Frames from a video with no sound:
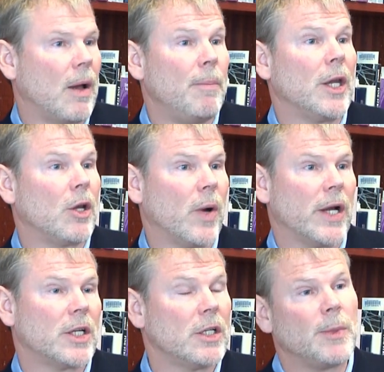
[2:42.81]
a big
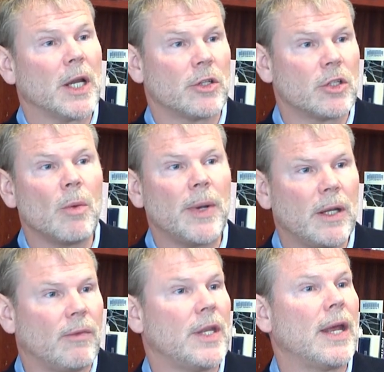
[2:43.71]
question is because so many
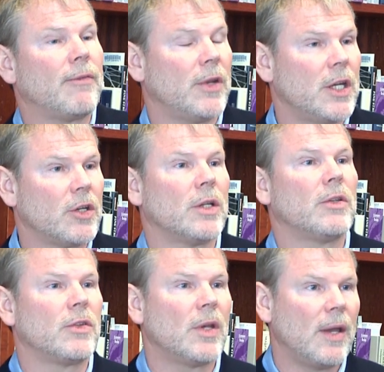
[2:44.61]
of the
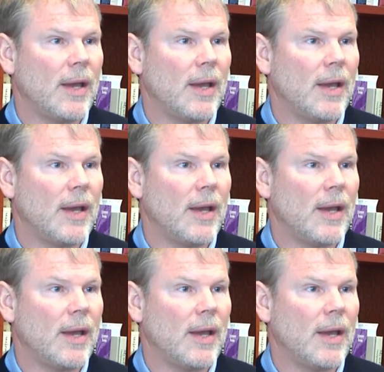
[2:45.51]
definitions